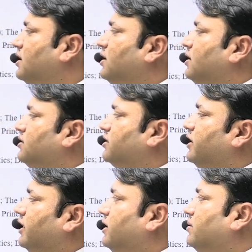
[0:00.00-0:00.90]
13
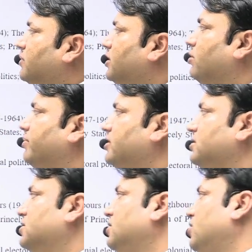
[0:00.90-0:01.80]
number topic is
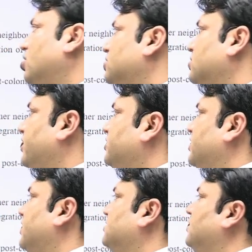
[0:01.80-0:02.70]
consolidation as a